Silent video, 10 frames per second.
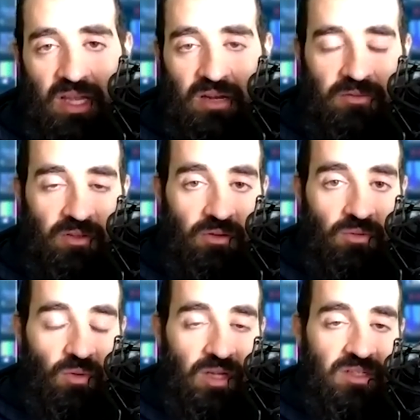And if you
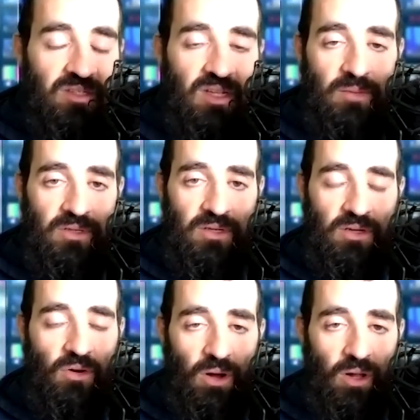want to set up a
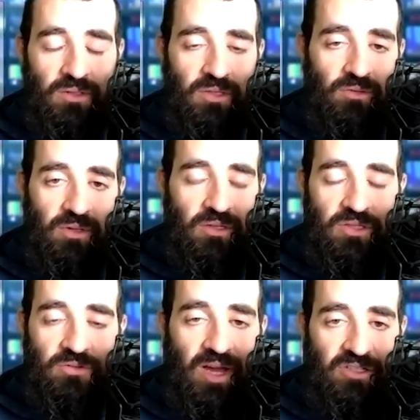call to do a little
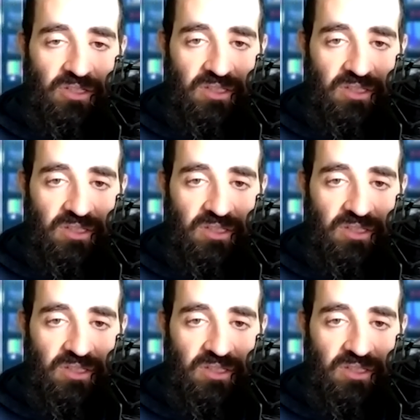strategy